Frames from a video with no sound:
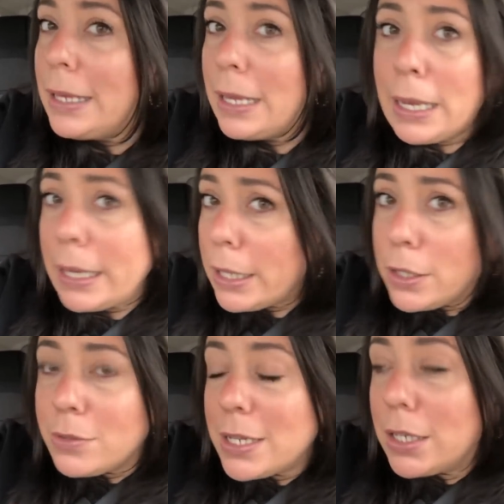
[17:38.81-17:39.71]
Can I
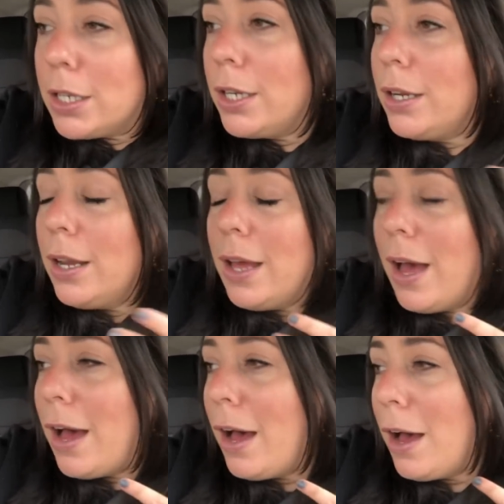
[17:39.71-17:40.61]
get you dinner?
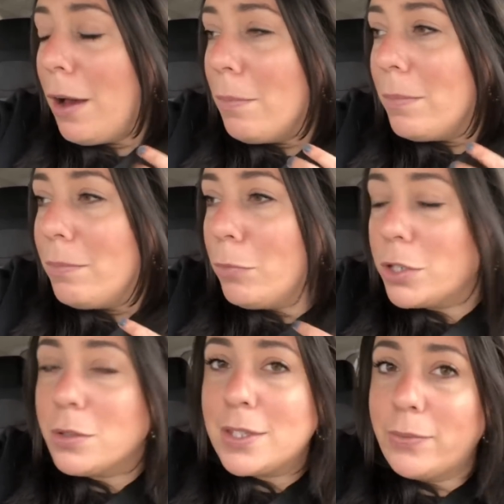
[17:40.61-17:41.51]
Um,
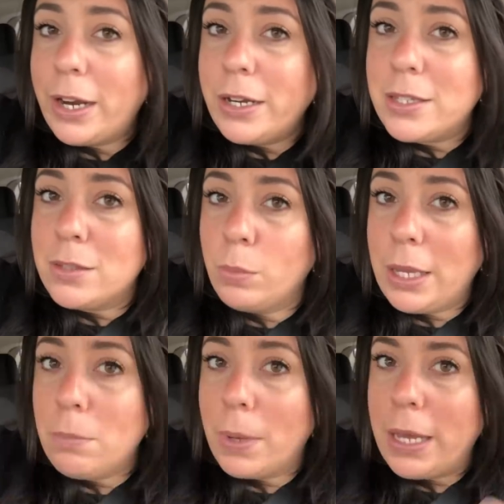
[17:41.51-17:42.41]
which was very
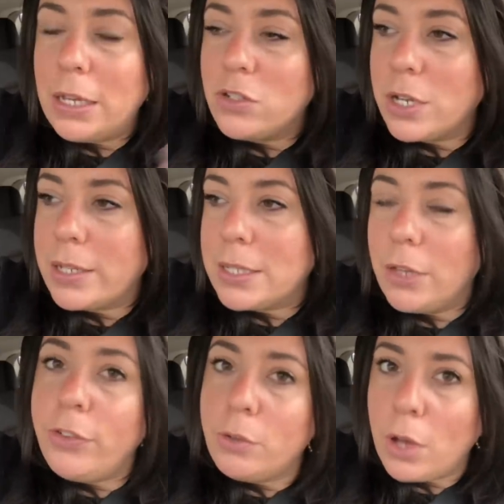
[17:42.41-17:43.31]
sweet, but it just,
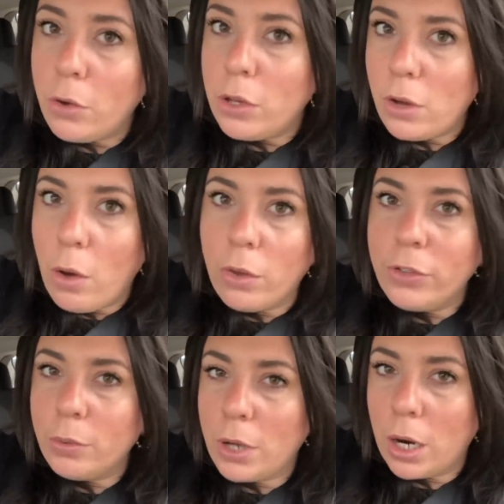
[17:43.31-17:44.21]
if you know, you know,
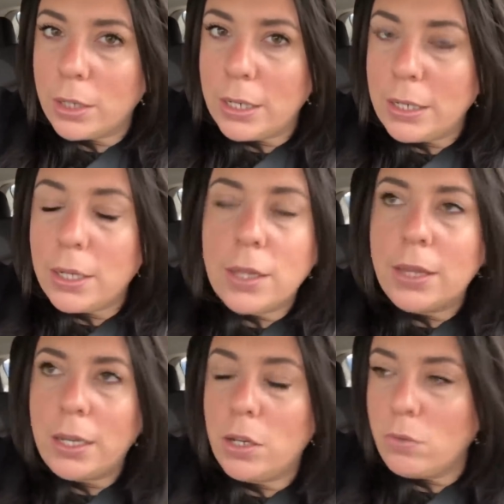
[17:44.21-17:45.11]
if you garden,
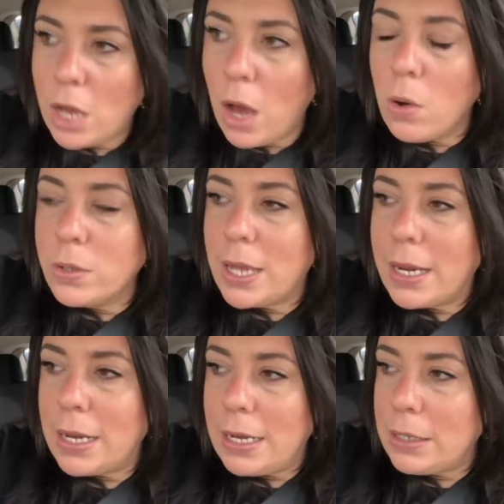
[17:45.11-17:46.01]
then you know
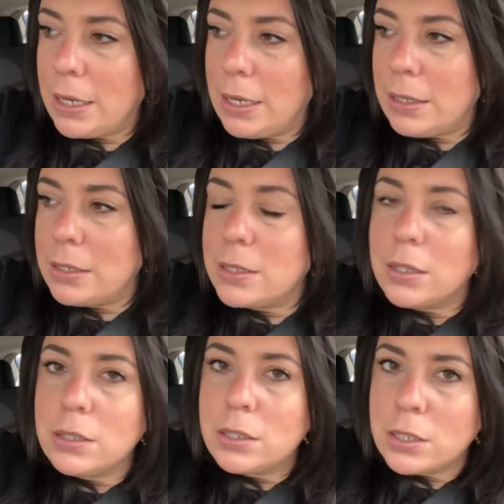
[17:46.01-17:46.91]
that it
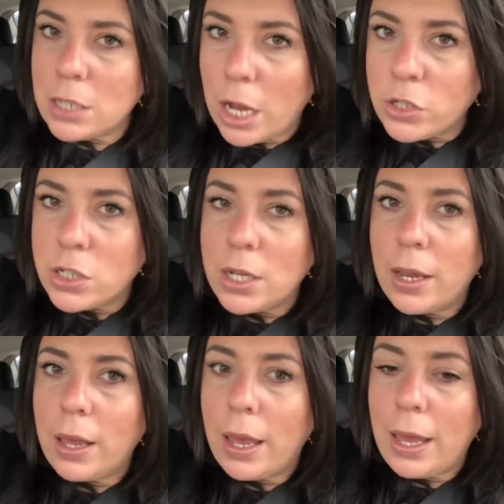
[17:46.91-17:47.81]
is such
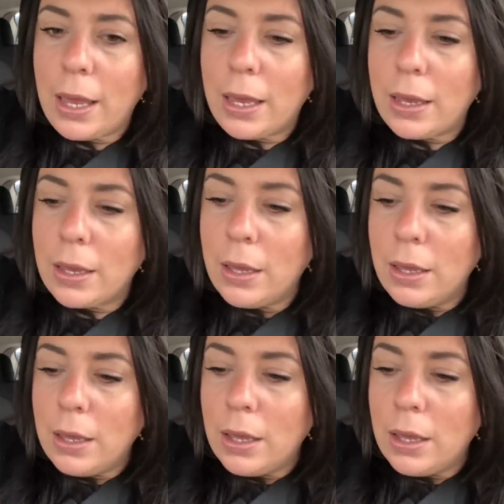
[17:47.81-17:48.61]
a